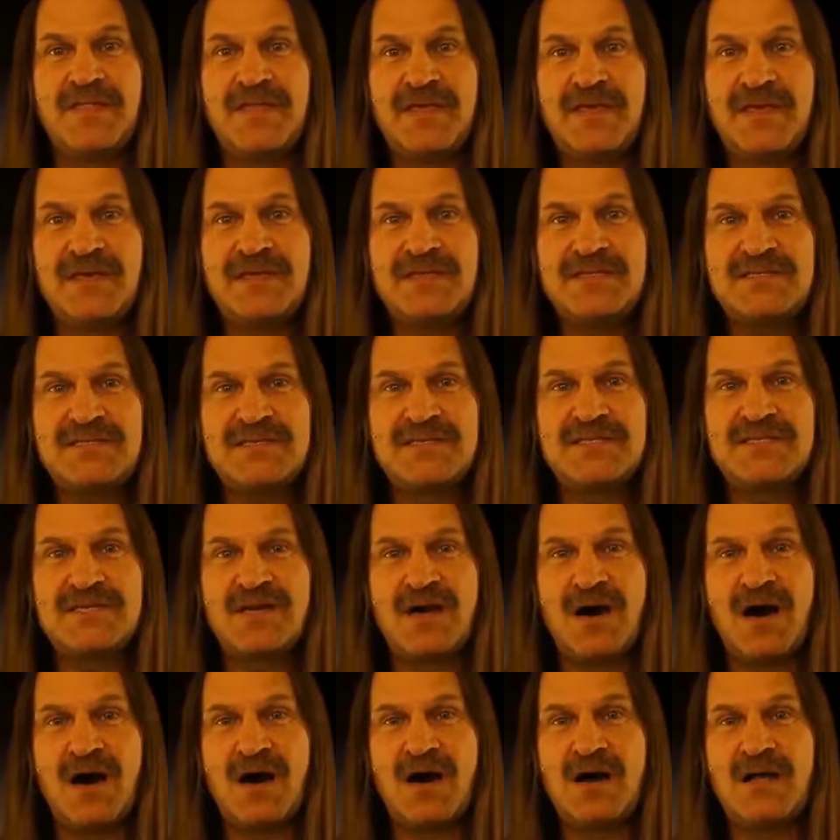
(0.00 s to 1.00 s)
This is
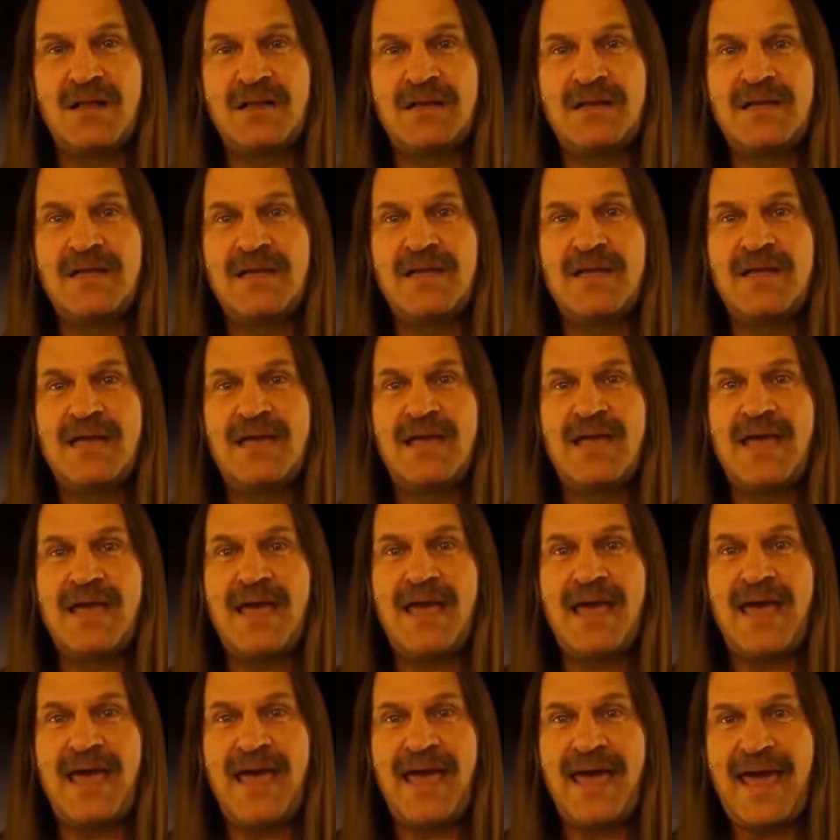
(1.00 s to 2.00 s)
called
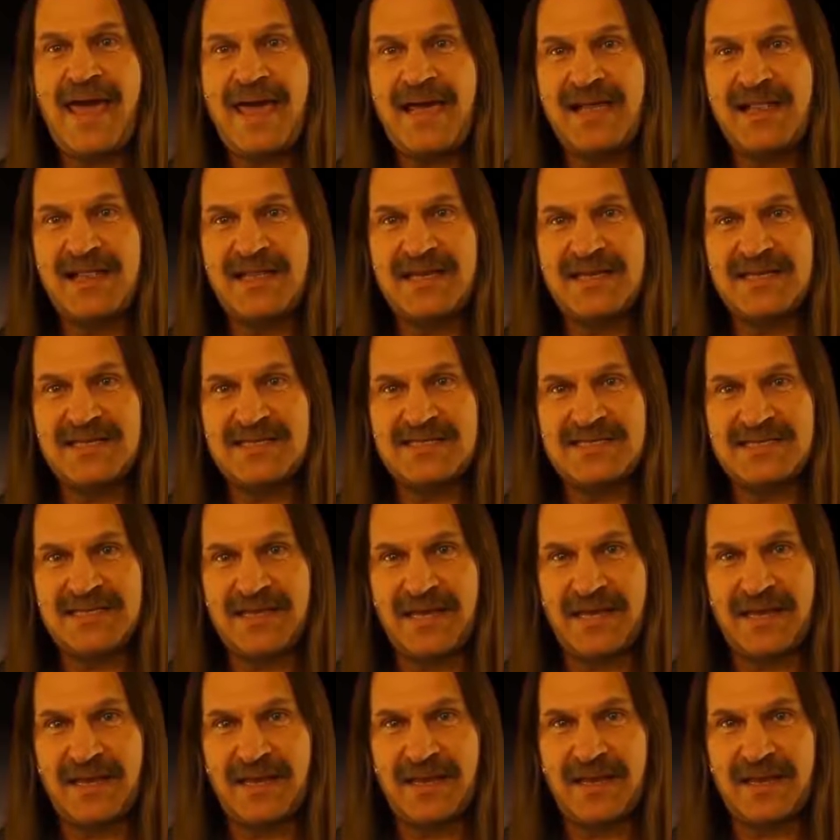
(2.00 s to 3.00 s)

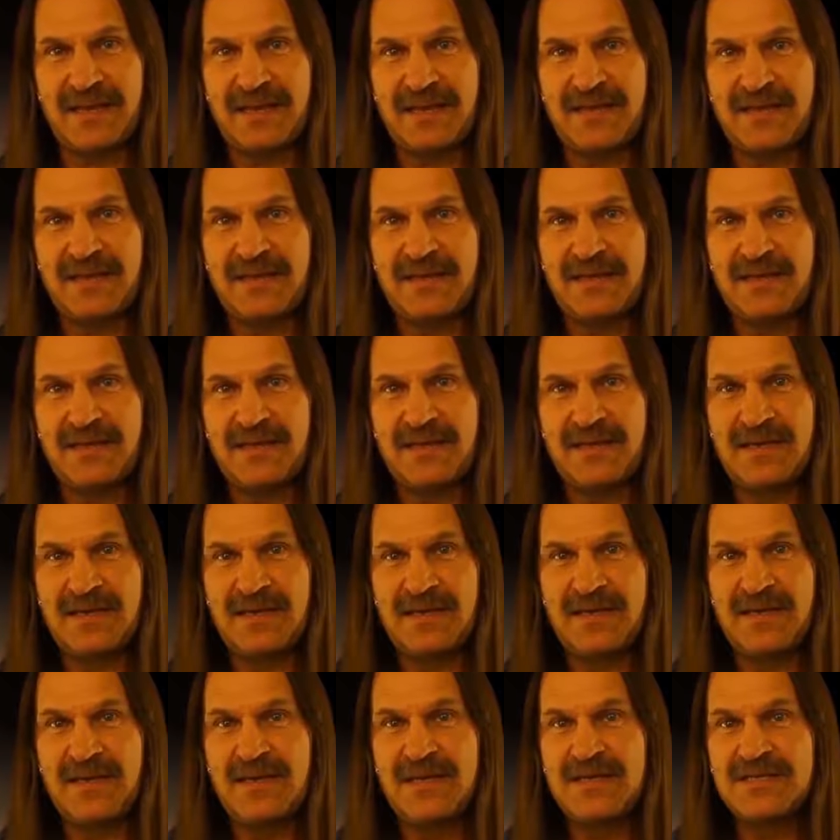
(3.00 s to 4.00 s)
aliasing.
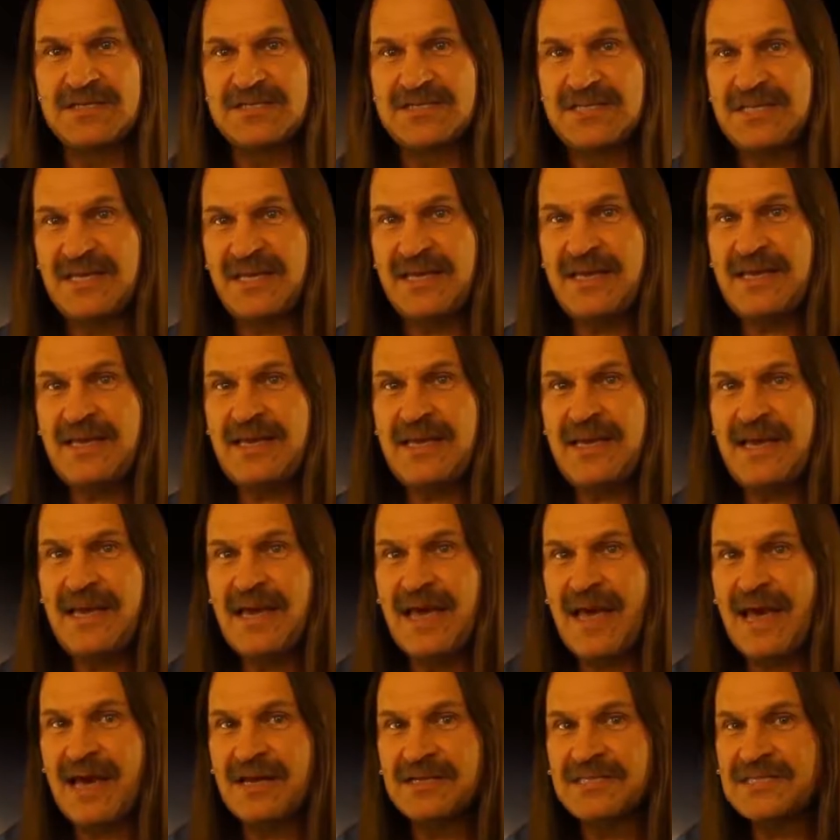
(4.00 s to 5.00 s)
See
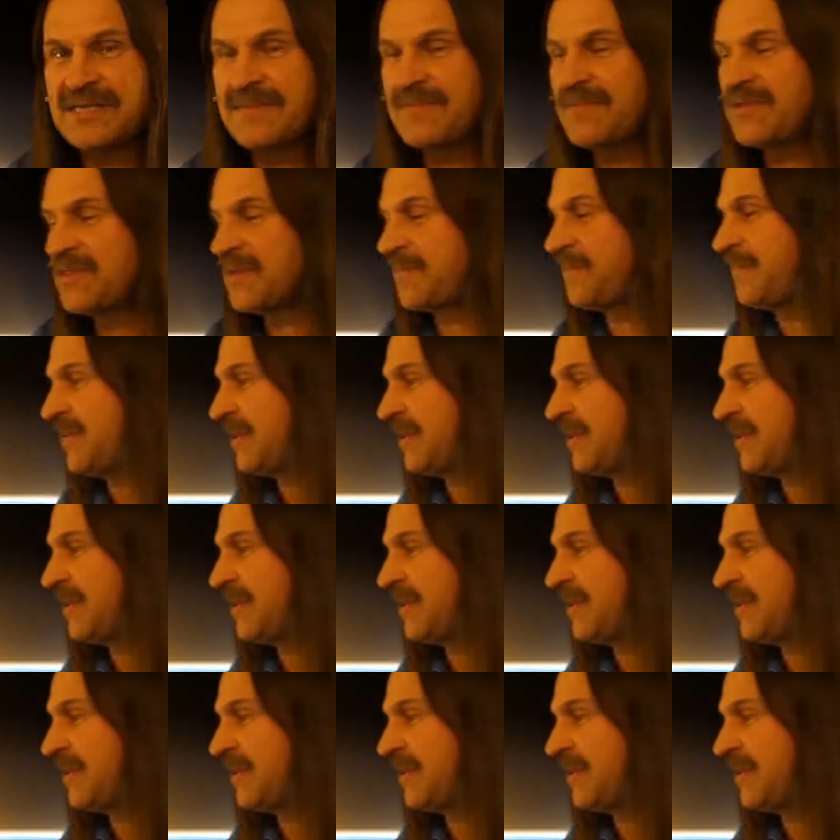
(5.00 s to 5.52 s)
how some of the